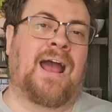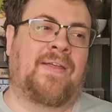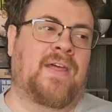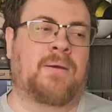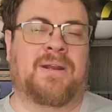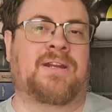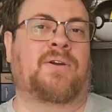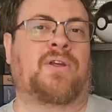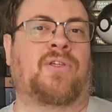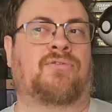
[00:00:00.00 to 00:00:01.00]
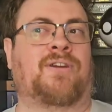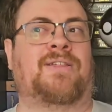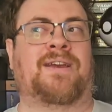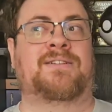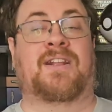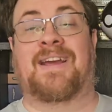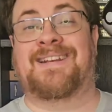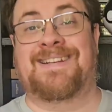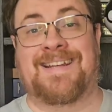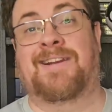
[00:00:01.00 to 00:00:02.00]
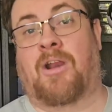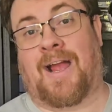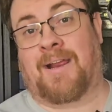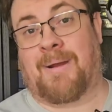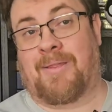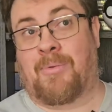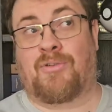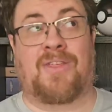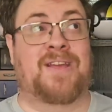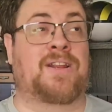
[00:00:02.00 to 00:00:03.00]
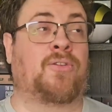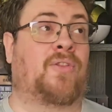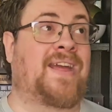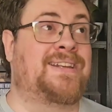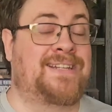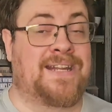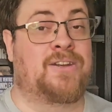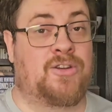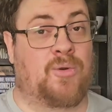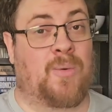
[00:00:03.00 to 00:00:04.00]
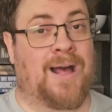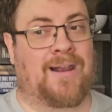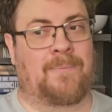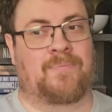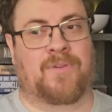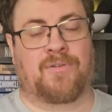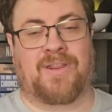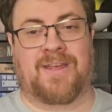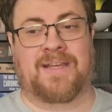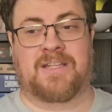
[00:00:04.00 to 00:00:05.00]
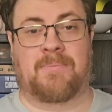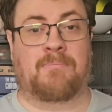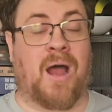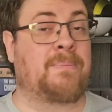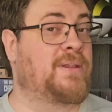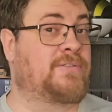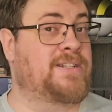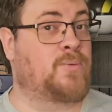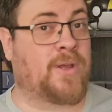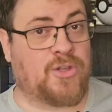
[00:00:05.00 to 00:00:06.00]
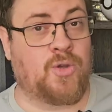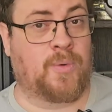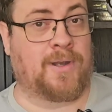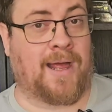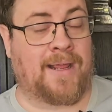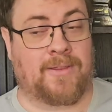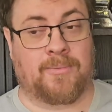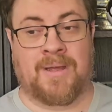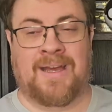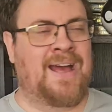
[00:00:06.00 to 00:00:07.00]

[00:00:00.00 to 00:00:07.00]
And then I'm going to tell you 3 things that I did like about them. 3 things I thought they did do well. 3 things that might be the reason why you would like them.